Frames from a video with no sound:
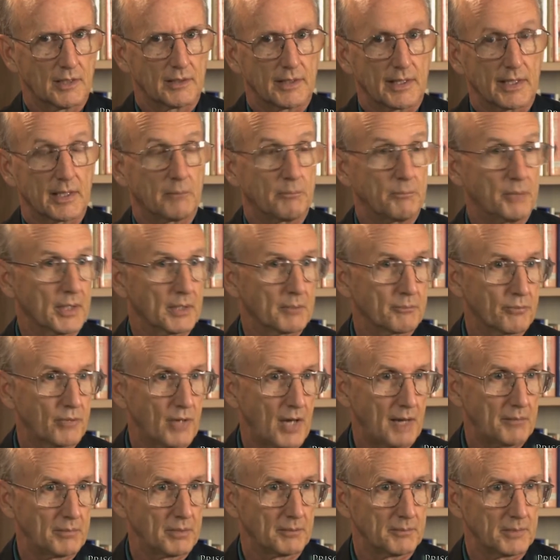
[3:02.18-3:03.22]
they had a big
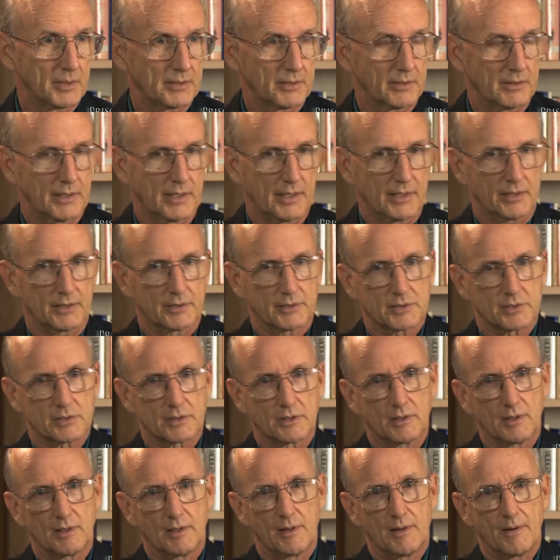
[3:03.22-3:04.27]
problem on their hands
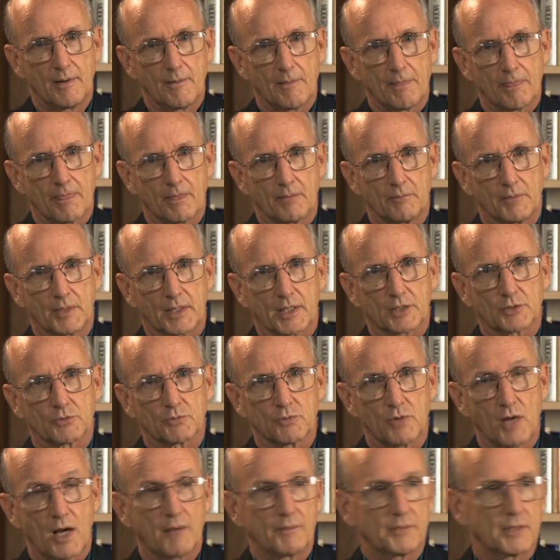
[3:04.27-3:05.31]
because
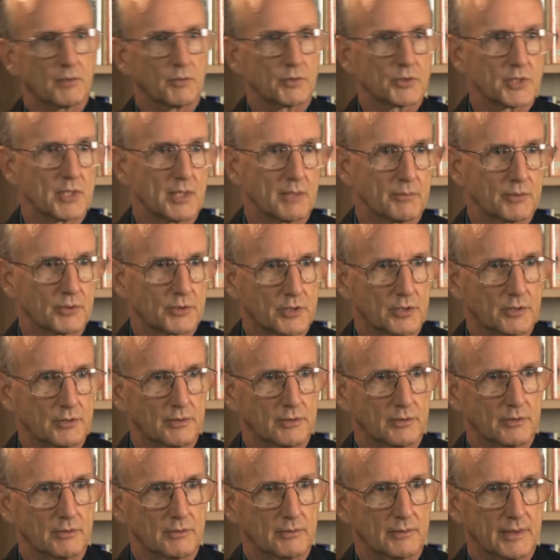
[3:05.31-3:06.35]
Romney was number
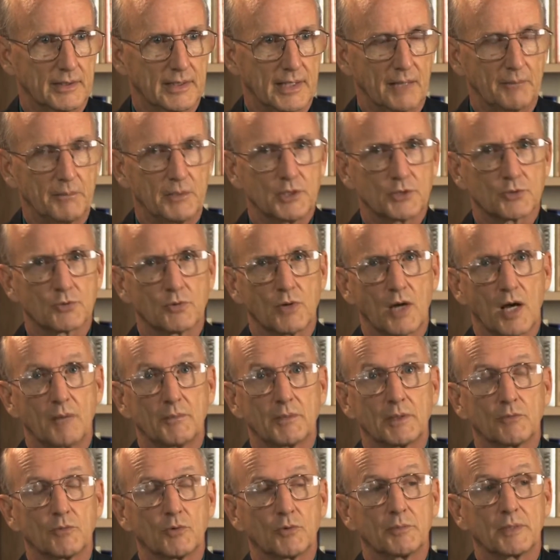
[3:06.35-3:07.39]
2, and that means
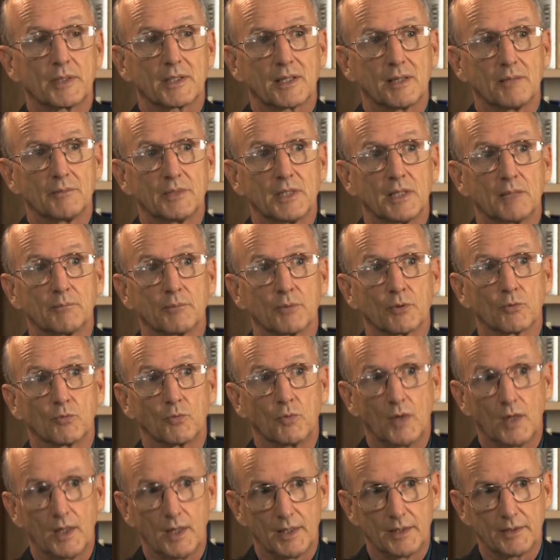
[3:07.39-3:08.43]
Romney would become number
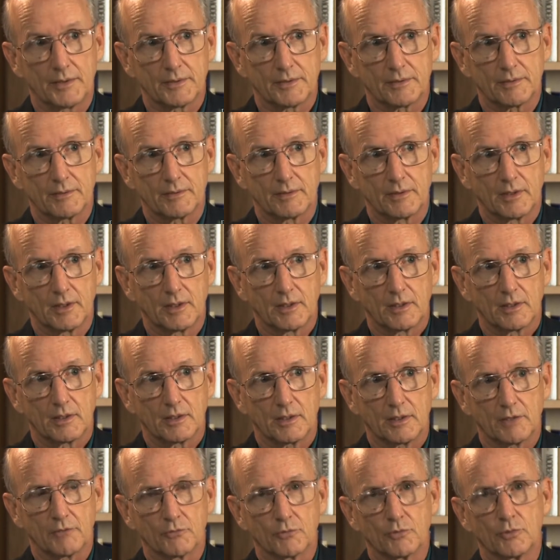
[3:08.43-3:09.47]
1
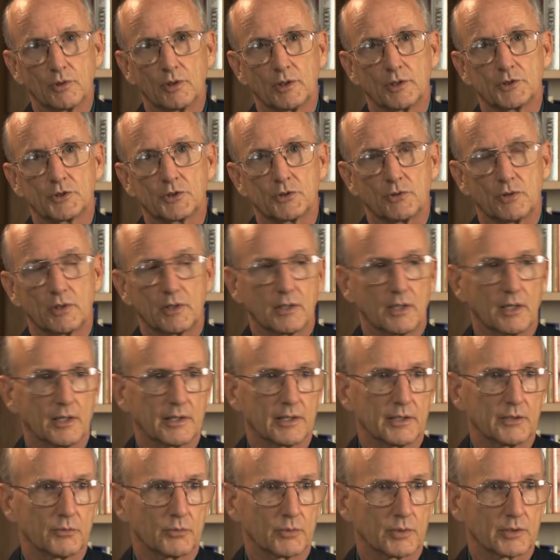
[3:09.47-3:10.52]
if Rudy
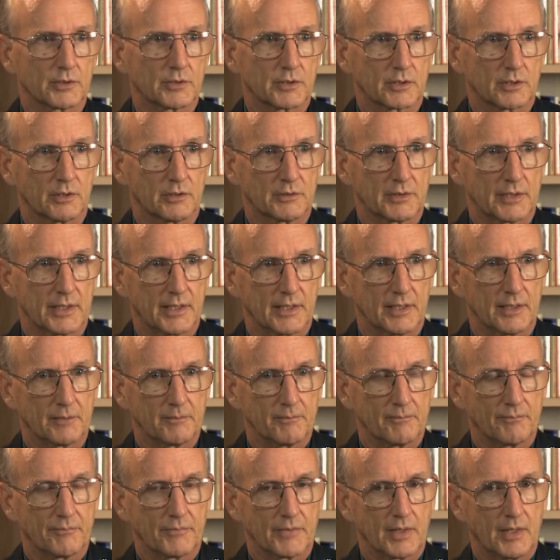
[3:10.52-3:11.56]
Giuliani were to go
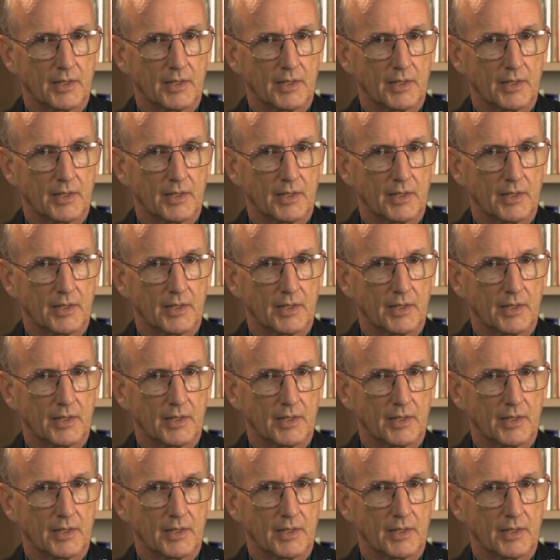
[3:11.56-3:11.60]
down.